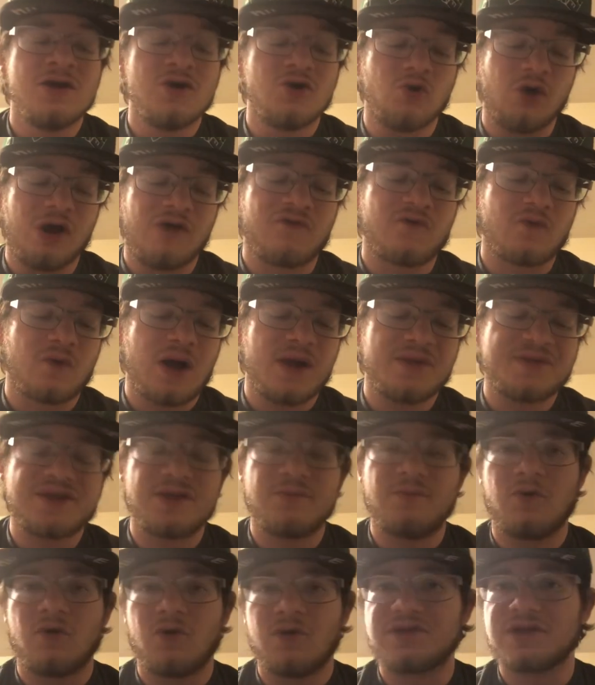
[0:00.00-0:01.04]
Whoever wants it
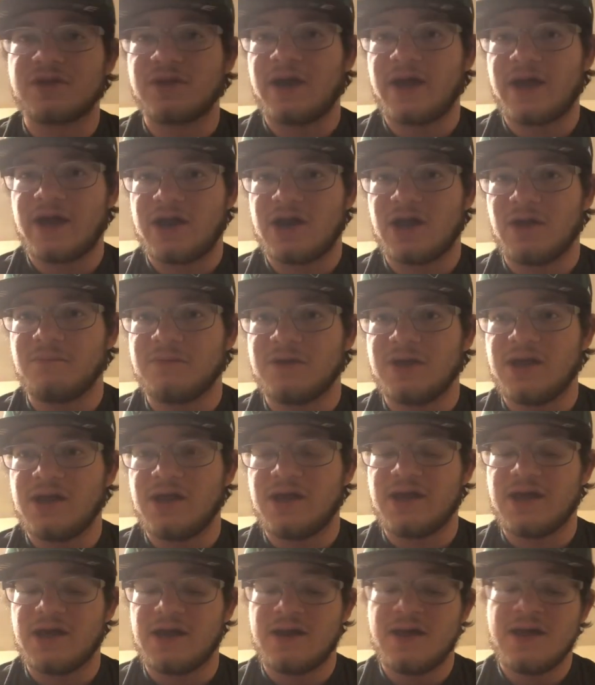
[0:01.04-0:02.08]
more is going to end up
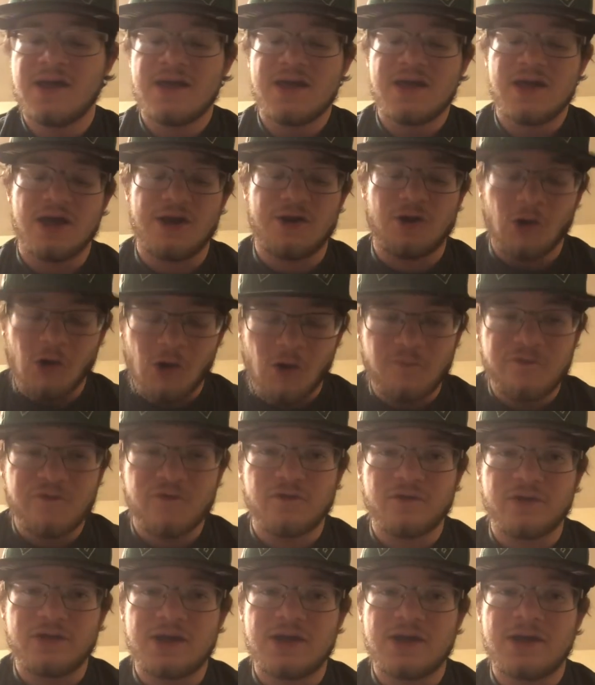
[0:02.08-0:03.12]
getting it. And
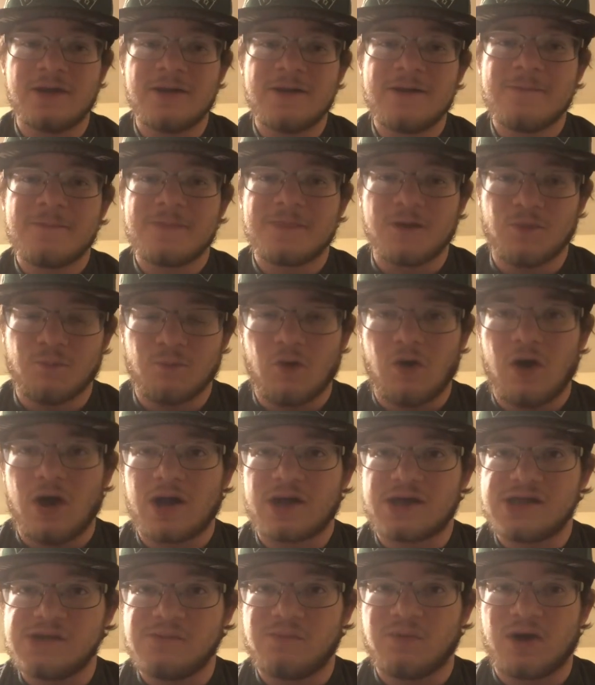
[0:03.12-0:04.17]
hopefully, the
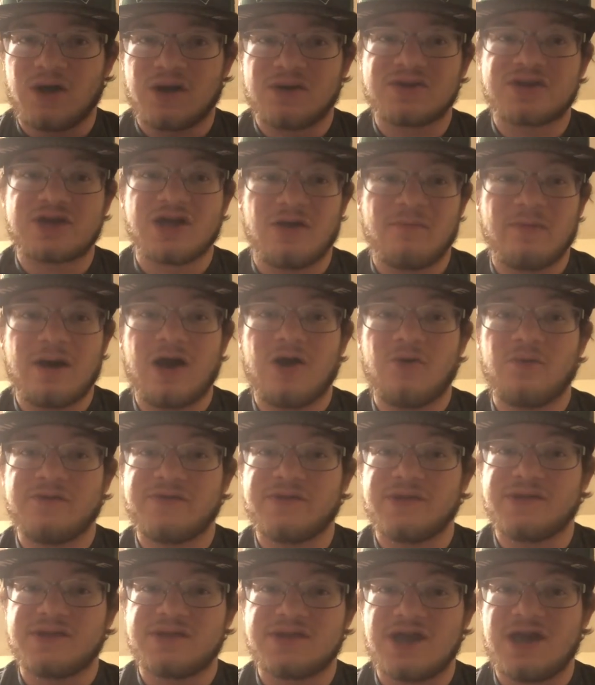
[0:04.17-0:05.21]
Milwaukee Bucks come out with
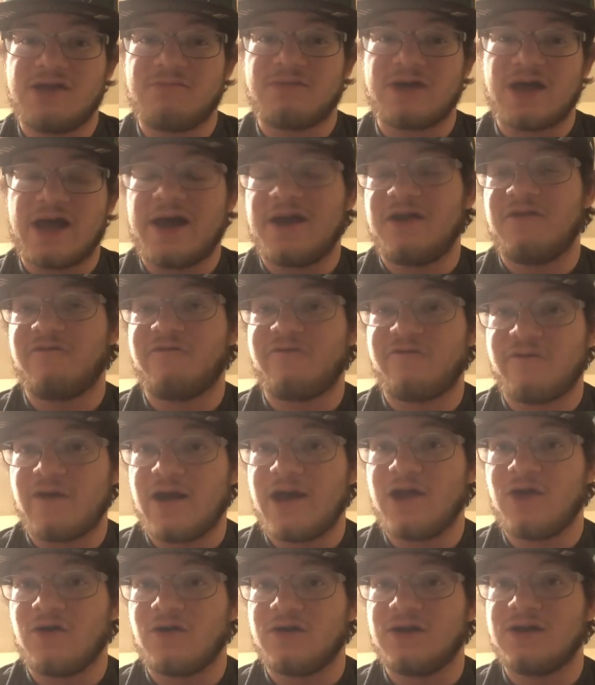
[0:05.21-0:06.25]
the same kind of
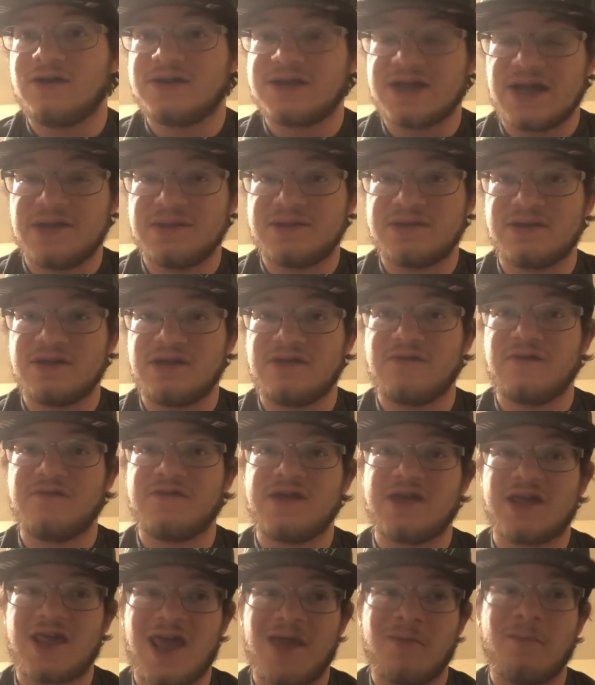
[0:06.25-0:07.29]
fire and intensity that they
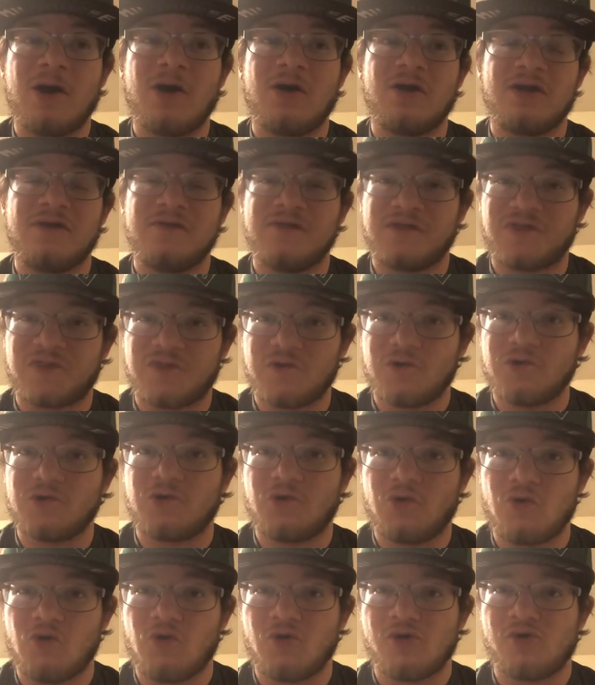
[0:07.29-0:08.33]
came out in the third
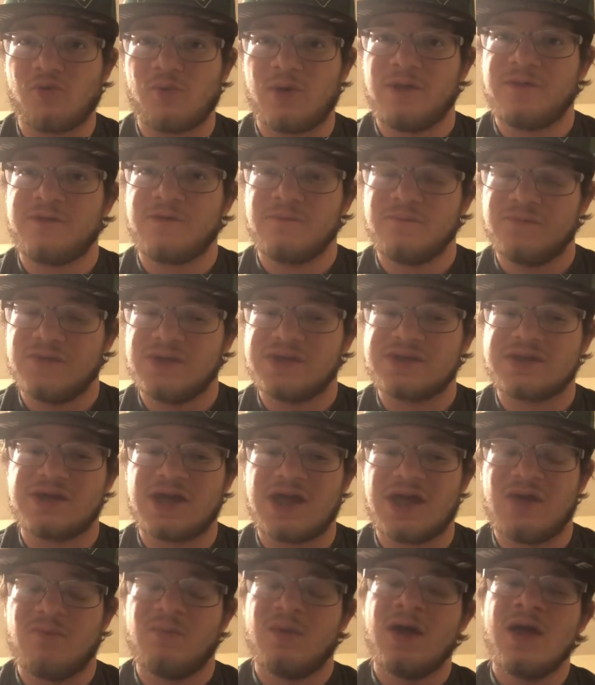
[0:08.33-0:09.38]
quarter with in this
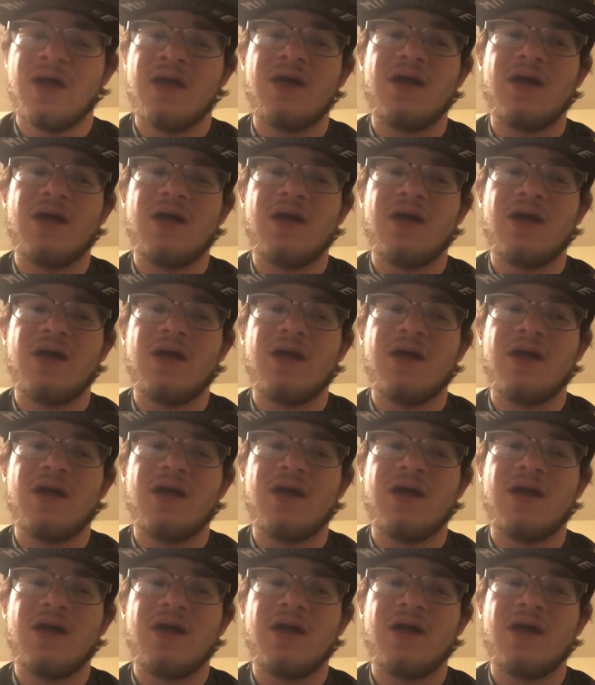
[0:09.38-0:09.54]
game.